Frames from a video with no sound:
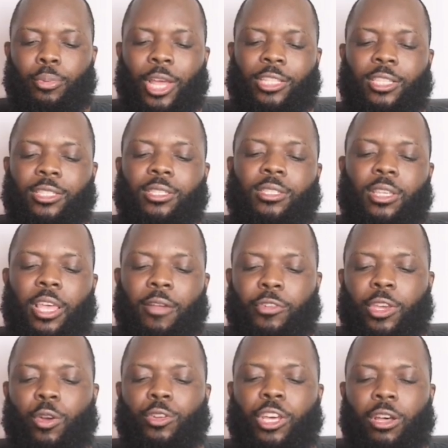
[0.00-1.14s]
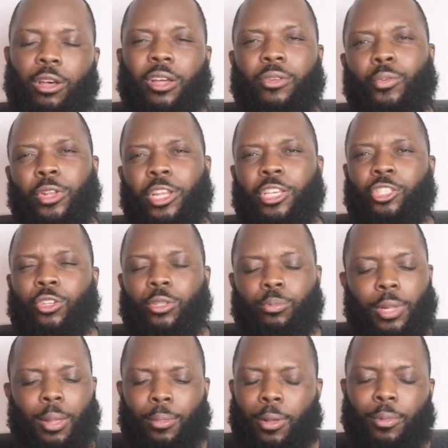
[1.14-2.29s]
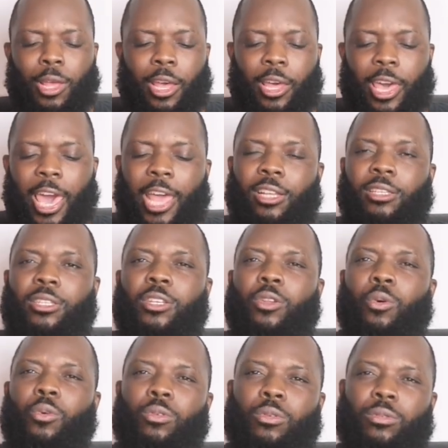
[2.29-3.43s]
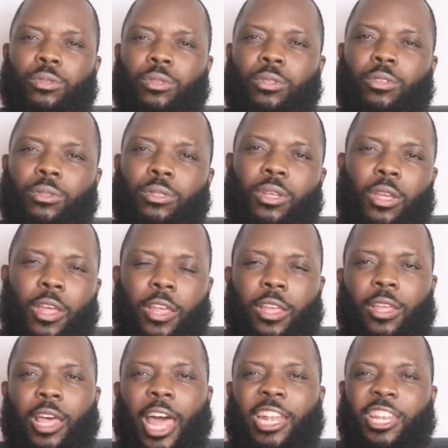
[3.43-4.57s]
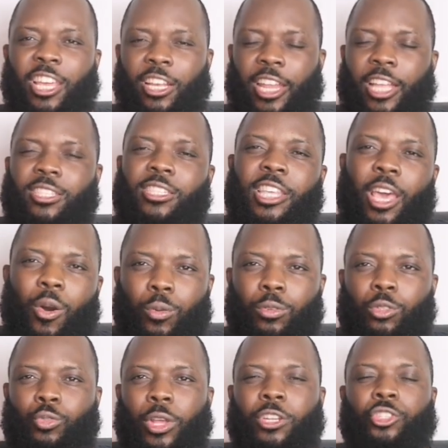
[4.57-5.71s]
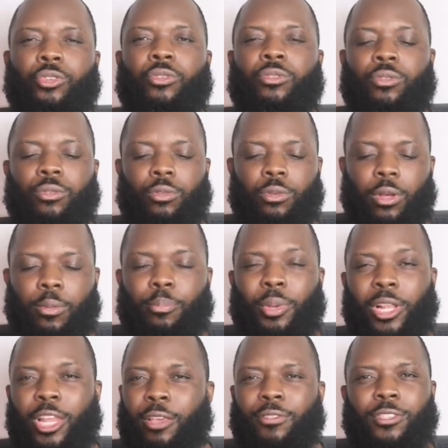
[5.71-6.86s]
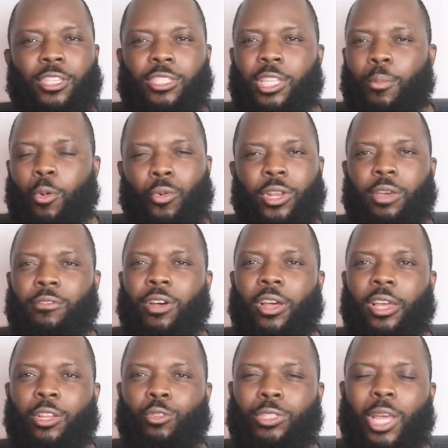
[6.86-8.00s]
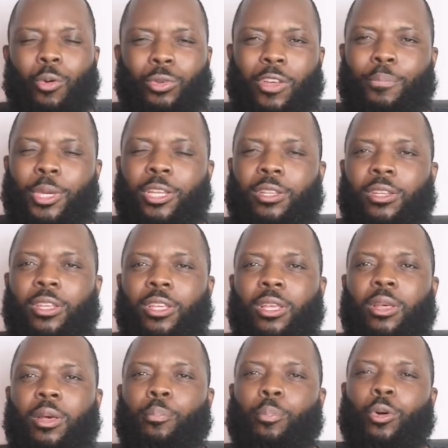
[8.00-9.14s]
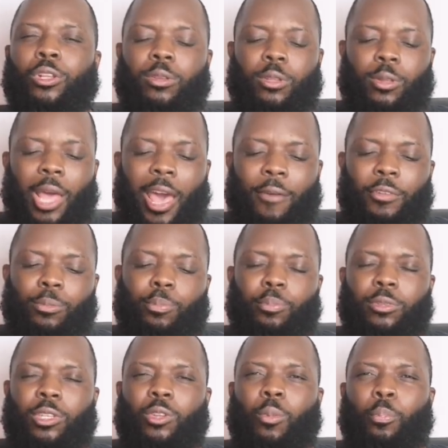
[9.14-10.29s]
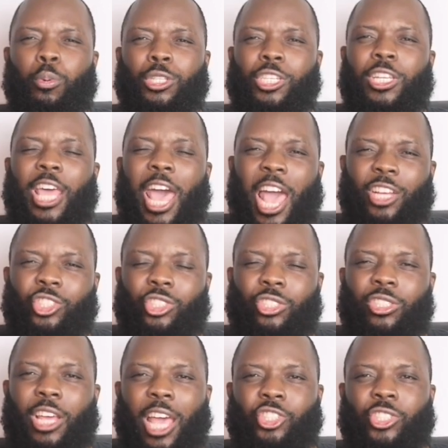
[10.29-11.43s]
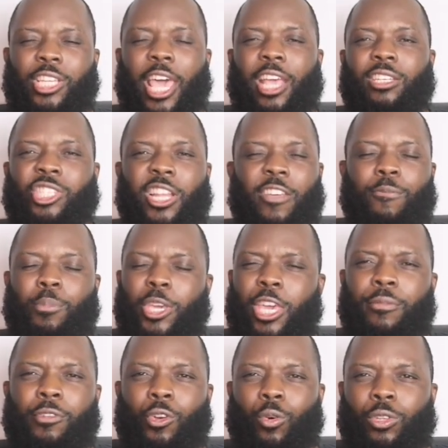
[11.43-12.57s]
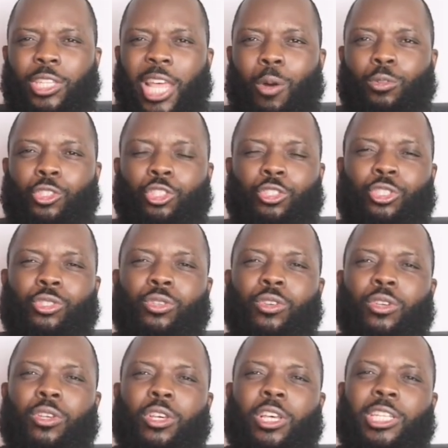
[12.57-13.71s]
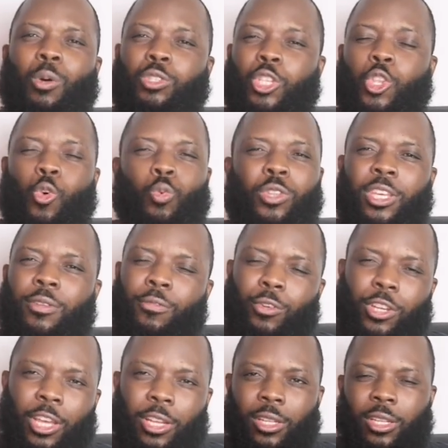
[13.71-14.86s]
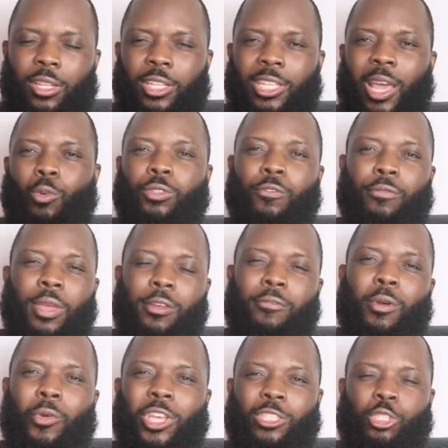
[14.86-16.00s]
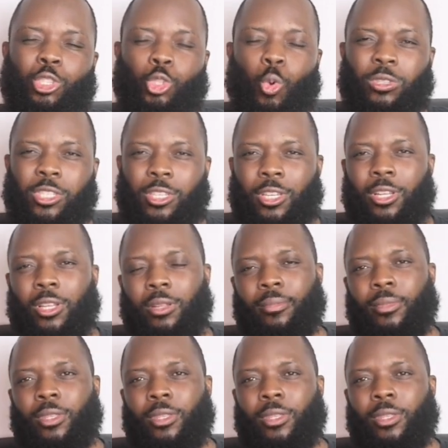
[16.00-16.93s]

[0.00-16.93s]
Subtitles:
practice every other religion, blah, blah, blah, and, and neglect their own traditional belief system or whatever. That would have been, but having, putting hashtag slave behavior, there was no need for that. That was very, very insulting.